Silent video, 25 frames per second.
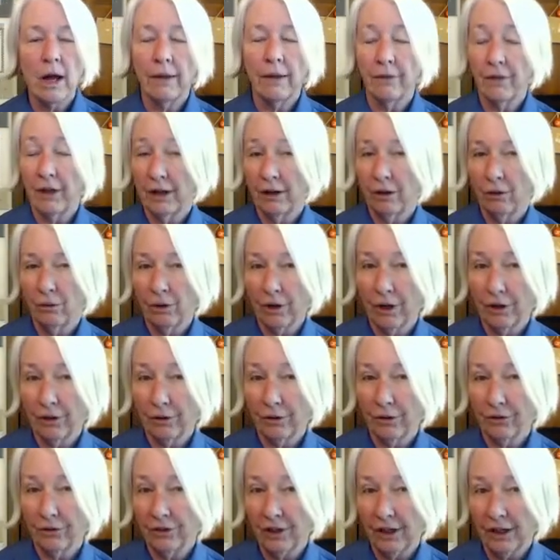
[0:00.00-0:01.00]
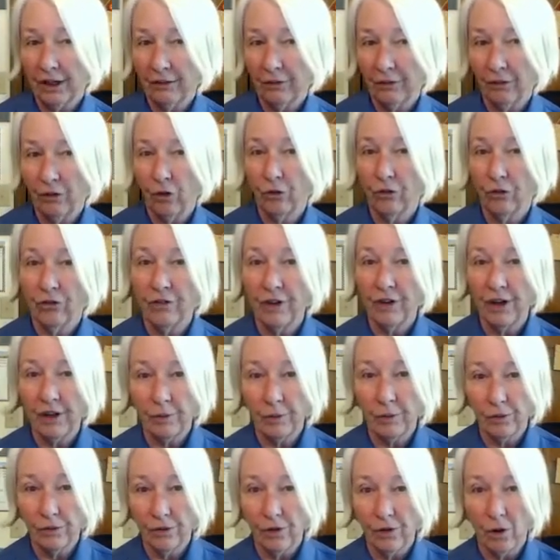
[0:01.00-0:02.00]
and they don't understand those
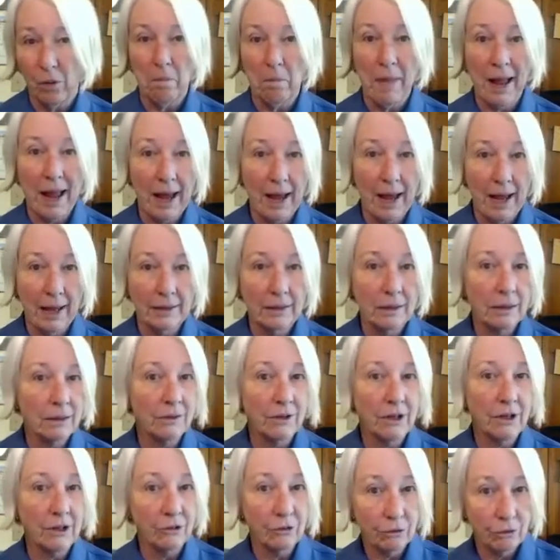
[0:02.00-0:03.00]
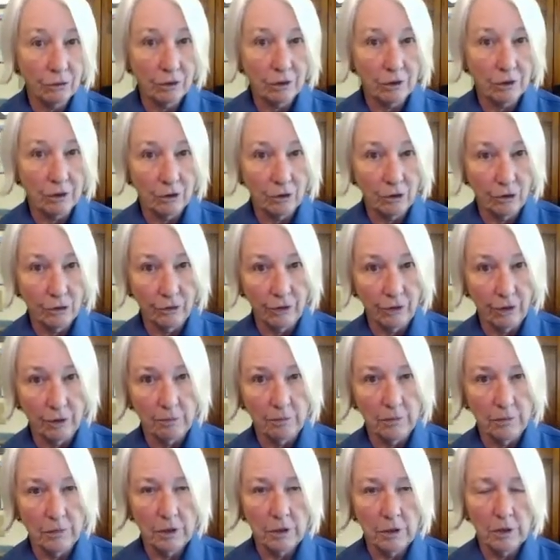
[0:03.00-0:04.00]
favors are bad, and they shouldn't do
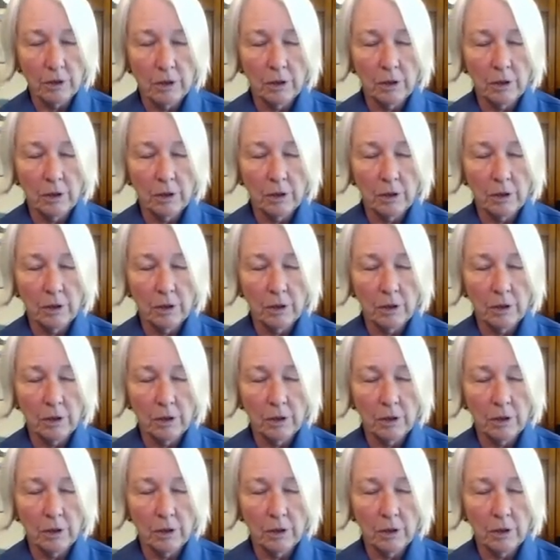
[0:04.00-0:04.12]
them.